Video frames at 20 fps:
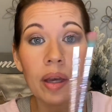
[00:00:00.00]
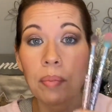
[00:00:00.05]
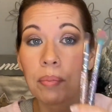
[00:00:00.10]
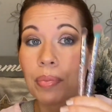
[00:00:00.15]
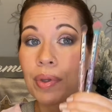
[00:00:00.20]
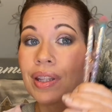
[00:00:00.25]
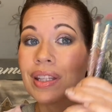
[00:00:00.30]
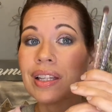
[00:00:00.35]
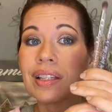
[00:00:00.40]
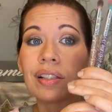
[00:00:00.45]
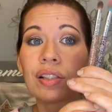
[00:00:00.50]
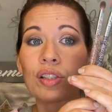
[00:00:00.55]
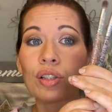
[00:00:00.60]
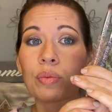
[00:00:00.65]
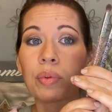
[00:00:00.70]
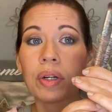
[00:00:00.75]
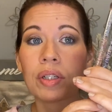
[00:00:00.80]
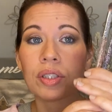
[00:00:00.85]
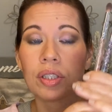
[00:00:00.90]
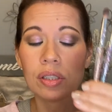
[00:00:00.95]
But these two
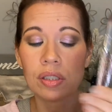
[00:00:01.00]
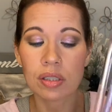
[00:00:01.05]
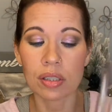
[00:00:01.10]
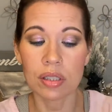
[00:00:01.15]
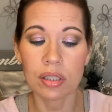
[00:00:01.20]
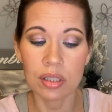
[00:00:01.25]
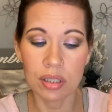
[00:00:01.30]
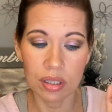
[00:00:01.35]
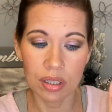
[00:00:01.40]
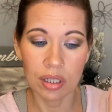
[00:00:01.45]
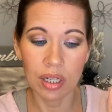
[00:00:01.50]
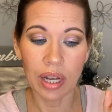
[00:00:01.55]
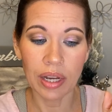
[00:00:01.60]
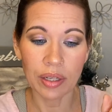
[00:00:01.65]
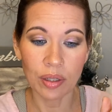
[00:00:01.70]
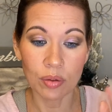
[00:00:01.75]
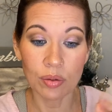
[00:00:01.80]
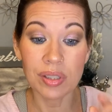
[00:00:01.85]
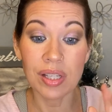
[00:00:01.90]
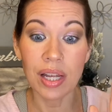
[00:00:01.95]
brushes I
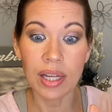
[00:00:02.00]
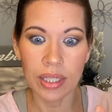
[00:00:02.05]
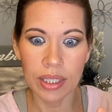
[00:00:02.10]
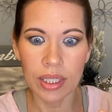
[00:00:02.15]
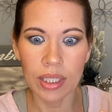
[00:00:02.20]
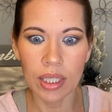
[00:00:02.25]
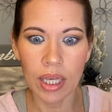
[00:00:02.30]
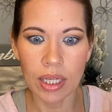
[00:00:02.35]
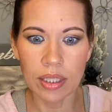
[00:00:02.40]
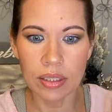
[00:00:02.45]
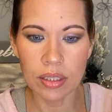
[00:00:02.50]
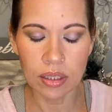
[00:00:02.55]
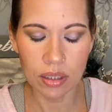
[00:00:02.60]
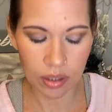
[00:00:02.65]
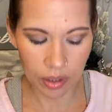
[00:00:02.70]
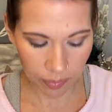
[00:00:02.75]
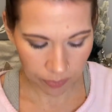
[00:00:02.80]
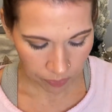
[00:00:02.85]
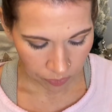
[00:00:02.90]
use constantly.